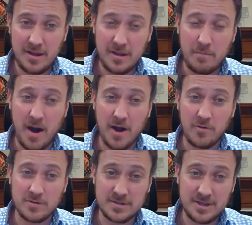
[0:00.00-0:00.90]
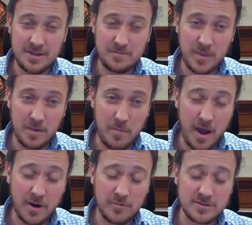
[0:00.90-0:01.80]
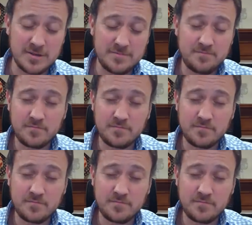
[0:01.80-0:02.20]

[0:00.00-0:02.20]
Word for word: hypocrisy, hypocrisy.